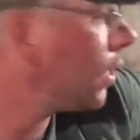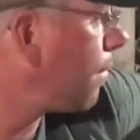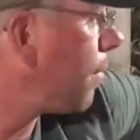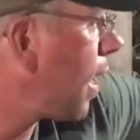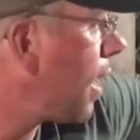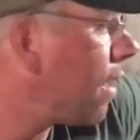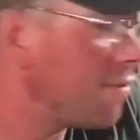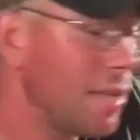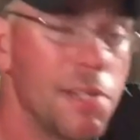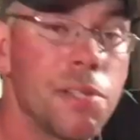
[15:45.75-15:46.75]
I mean, I
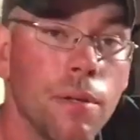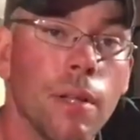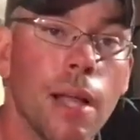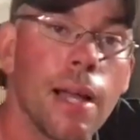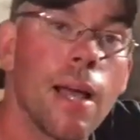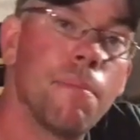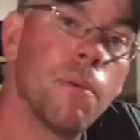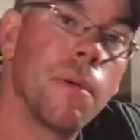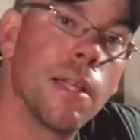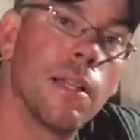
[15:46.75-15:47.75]
have these two laid out,
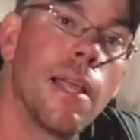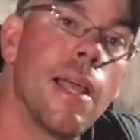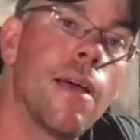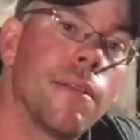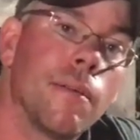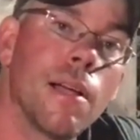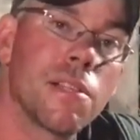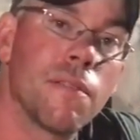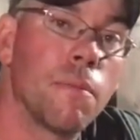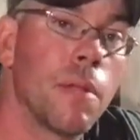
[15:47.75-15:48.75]
but we can lay out the
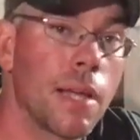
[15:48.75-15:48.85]
rest of them.